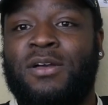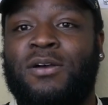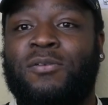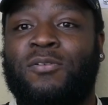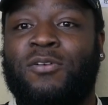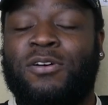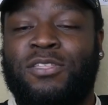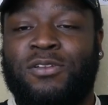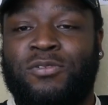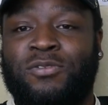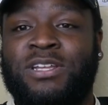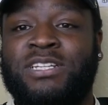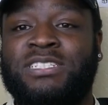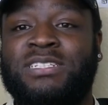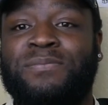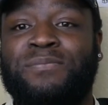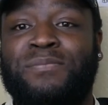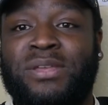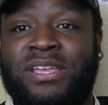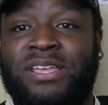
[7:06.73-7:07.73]
Well, the
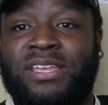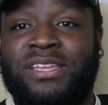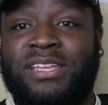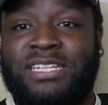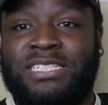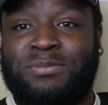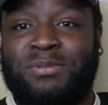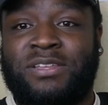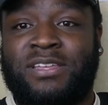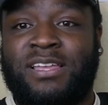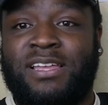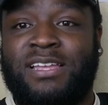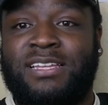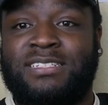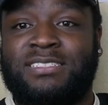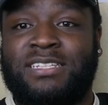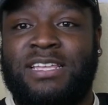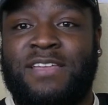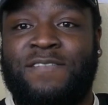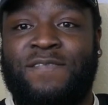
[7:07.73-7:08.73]
reason being is
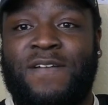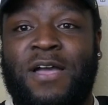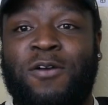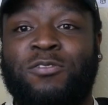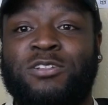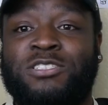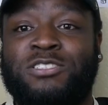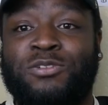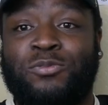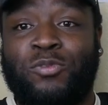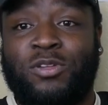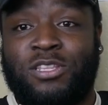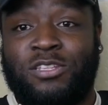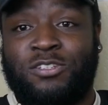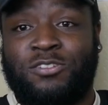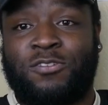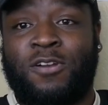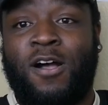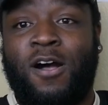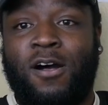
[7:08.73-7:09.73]
because if I was to
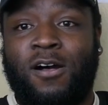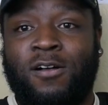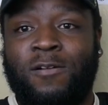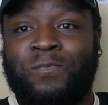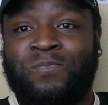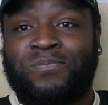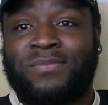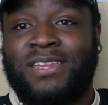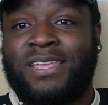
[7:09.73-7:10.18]
withdraw